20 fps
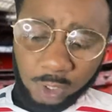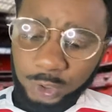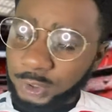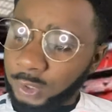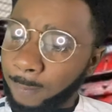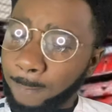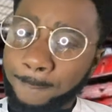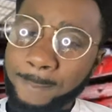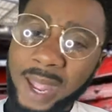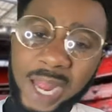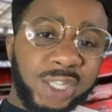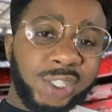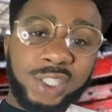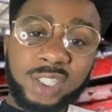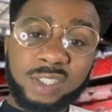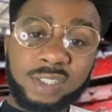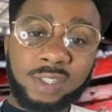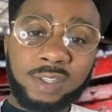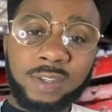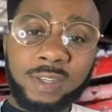watching
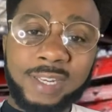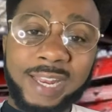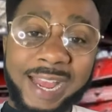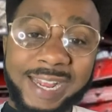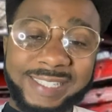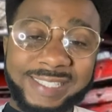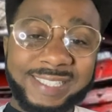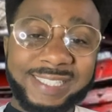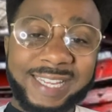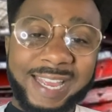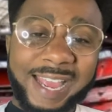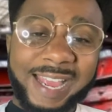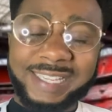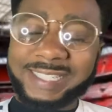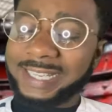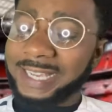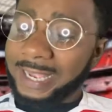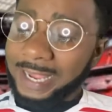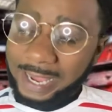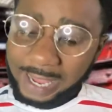Manchester United,
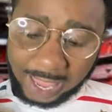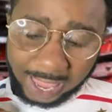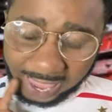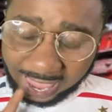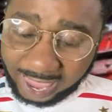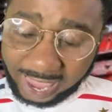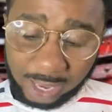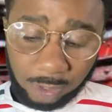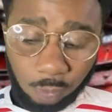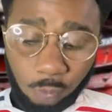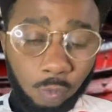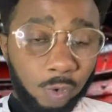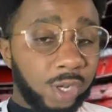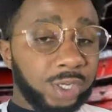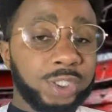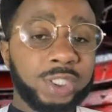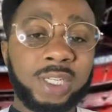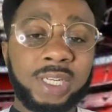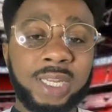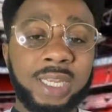guys, and
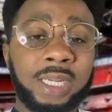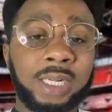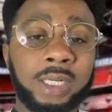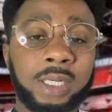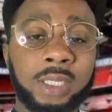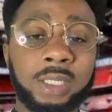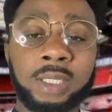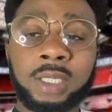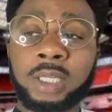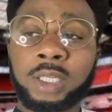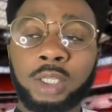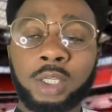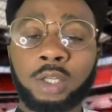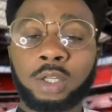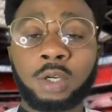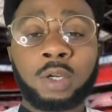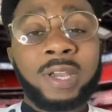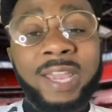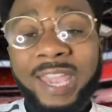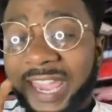watching England, you know.